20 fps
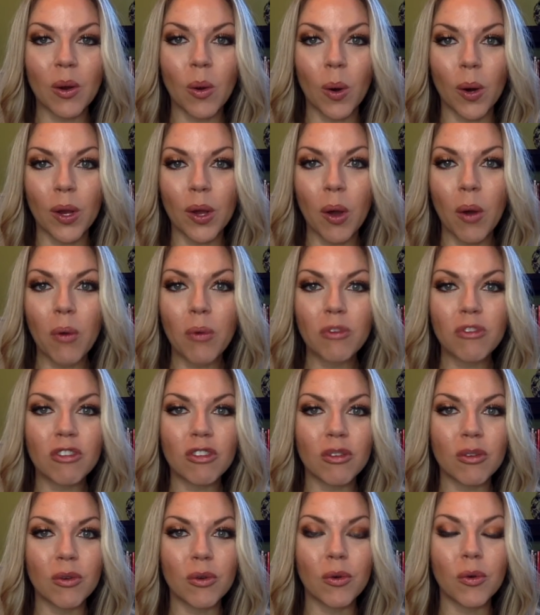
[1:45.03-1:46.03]
or go
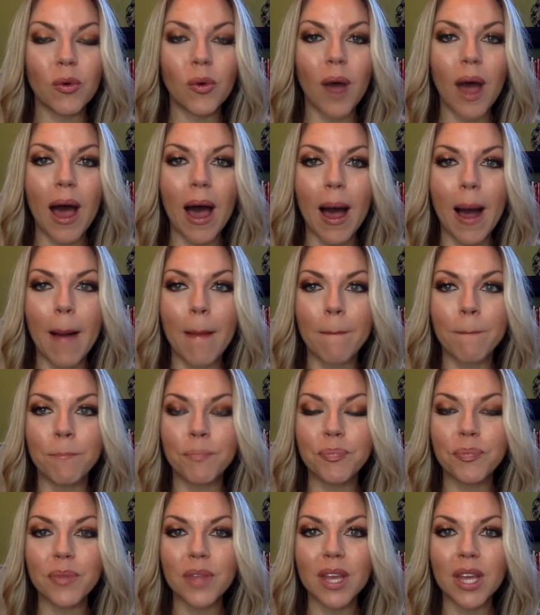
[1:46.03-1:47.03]
to, um,